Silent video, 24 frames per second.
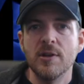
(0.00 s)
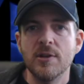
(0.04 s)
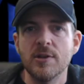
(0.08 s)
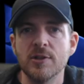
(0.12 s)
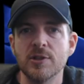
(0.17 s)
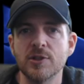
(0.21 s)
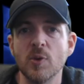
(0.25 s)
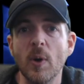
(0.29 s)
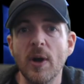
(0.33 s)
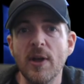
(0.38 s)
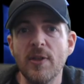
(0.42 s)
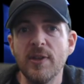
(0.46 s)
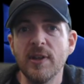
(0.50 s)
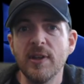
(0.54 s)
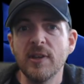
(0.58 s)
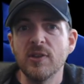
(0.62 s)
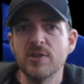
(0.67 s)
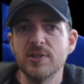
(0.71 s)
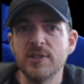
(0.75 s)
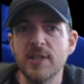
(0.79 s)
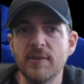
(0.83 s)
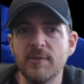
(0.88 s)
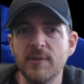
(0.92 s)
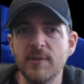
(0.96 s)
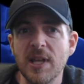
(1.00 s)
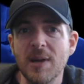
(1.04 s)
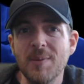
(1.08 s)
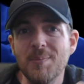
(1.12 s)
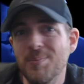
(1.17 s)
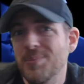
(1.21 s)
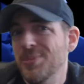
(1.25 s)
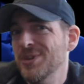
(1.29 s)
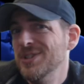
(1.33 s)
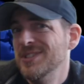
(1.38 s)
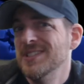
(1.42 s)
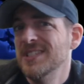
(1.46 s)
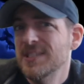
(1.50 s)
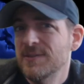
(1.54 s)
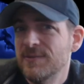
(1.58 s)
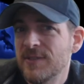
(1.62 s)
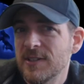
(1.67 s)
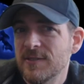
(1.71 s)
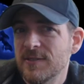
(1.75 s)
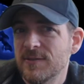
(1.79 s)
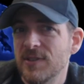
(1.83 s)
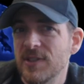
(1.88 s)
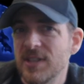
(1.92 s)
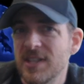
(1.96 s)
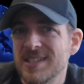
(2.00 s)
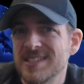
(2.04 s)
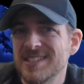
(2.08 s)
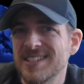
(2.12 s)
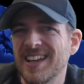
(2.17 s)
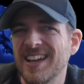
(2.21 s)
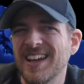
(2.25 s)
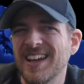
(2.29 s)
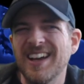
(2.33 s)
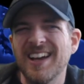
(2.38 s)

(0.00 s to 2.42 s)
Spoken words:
So I think there's definitely a business fit for this.